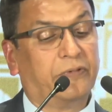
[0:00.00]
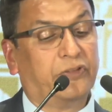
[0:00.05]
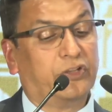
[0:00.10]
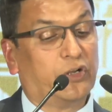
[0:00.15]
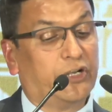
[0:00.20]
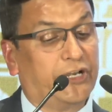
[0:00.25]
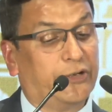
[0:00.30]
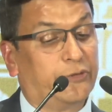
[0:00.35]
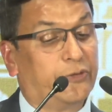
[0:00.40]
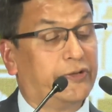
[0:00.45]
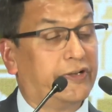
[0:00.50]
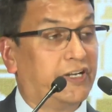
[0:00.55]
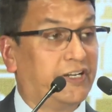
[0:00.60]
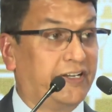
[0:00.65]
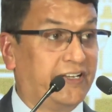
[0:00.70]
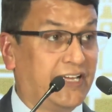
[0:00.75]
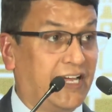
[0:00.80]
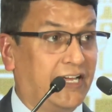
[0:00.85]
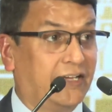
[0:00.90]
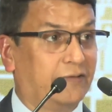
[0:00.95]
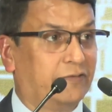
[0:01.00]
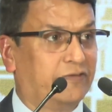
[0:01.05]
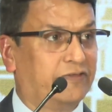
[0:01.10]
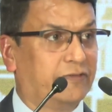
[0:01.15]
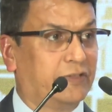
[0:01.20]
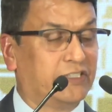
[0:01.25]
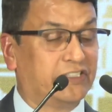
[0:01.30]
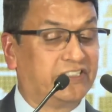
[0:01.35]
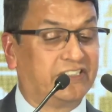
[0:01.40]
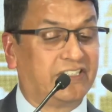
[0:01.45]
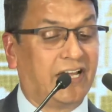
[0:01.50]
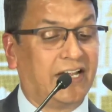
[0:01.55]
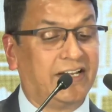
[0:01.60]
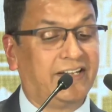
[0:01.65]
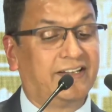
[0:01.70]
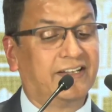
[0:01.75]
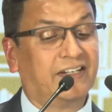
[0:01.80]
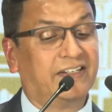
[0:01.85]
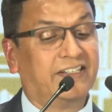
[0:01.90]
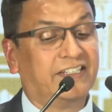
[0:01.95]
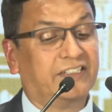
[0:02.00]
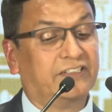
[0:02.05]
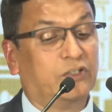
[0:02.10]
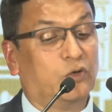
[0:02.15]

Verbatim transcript: The editorial dials was titled as the